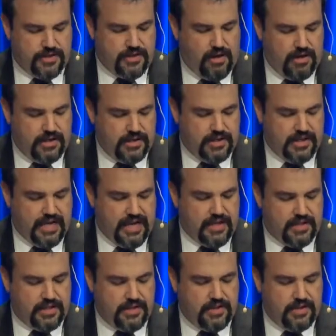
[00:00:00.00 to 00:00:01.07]
starting to
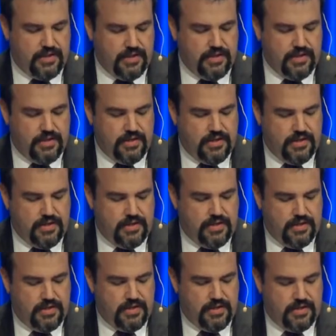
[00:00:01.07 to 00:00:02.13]
get
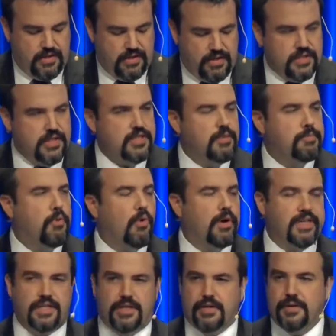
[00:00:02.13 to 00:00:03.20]

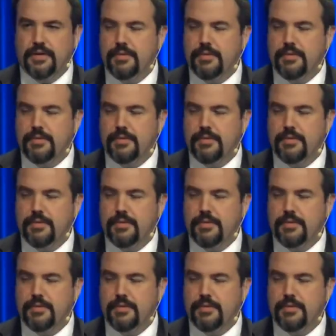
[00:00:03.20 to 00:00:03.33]
disappointed.